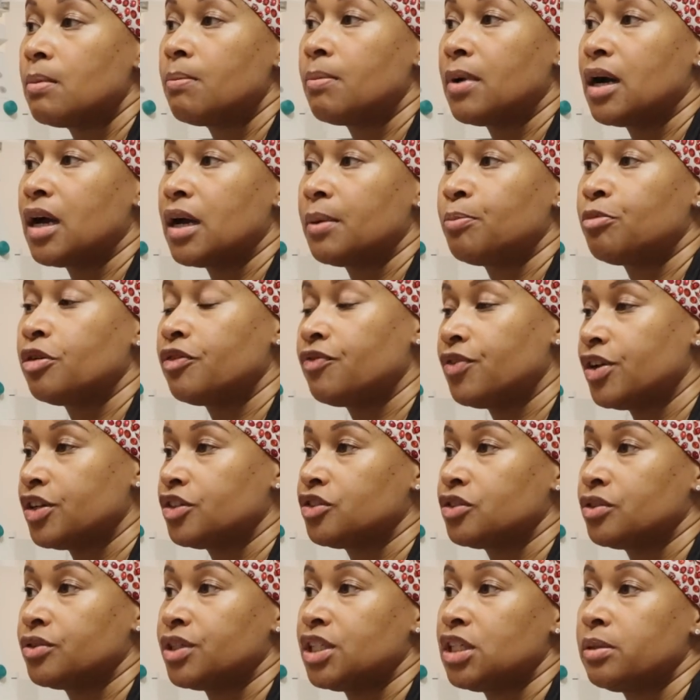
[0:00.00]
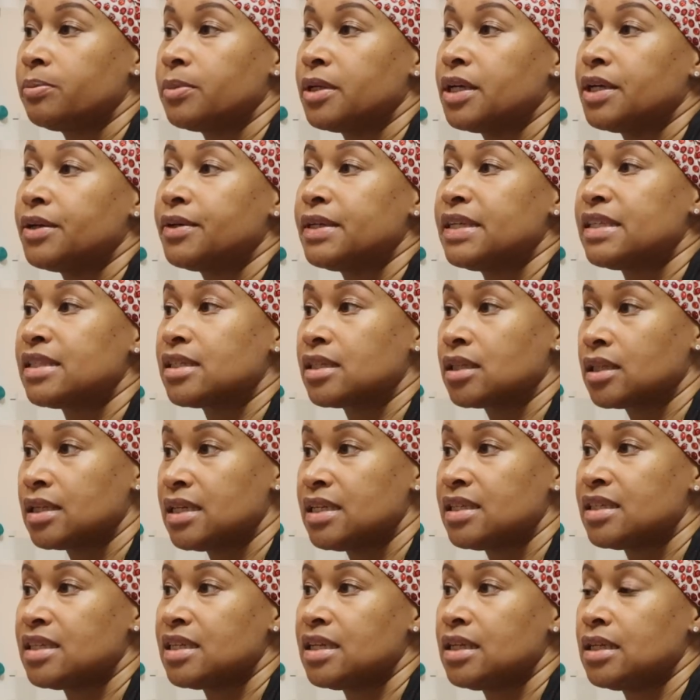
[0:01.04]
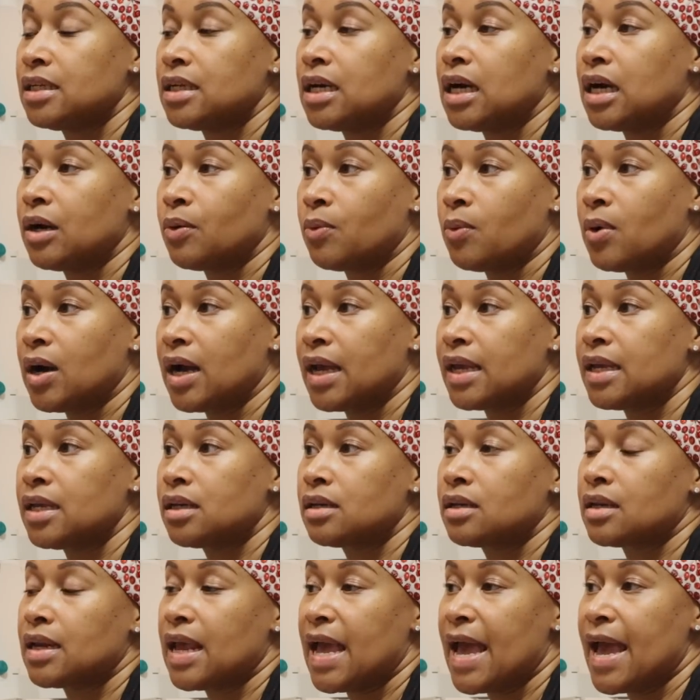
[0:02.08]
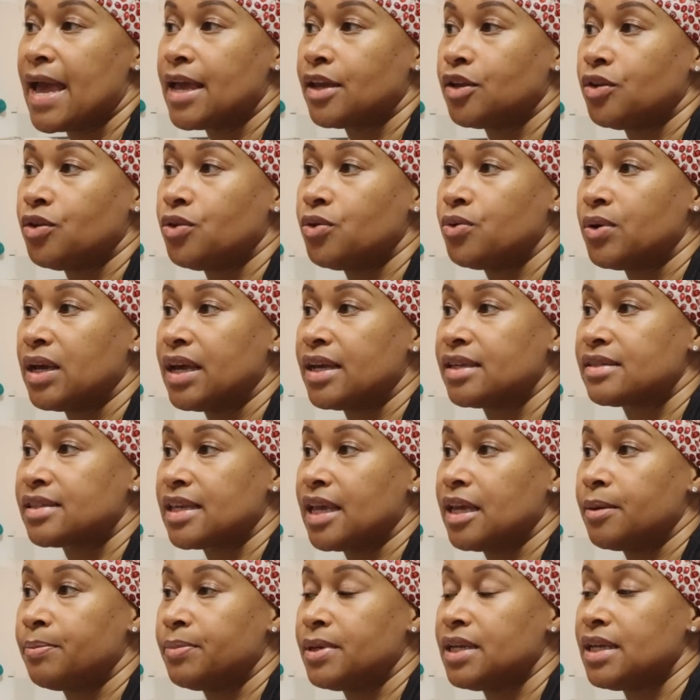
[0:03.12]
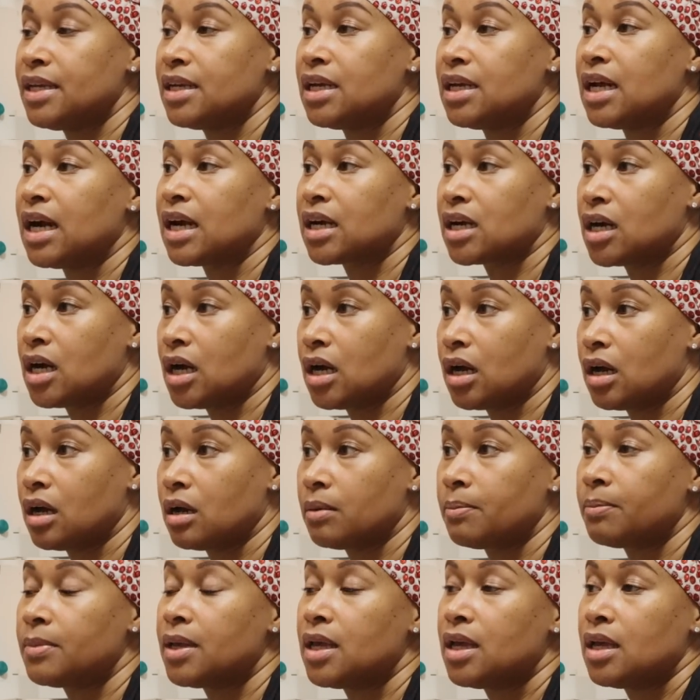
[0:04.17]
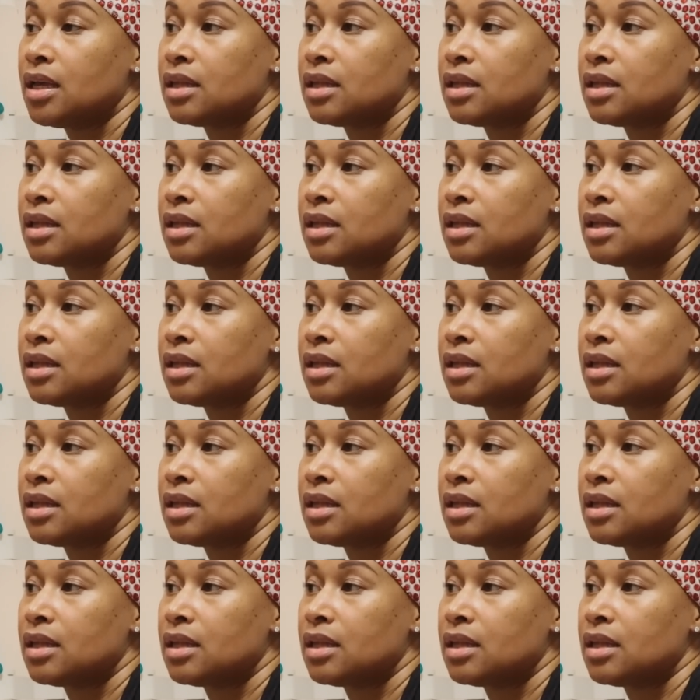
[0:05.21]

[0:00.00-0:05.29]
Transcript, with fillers: My professional email is lindsey.white at usap.com.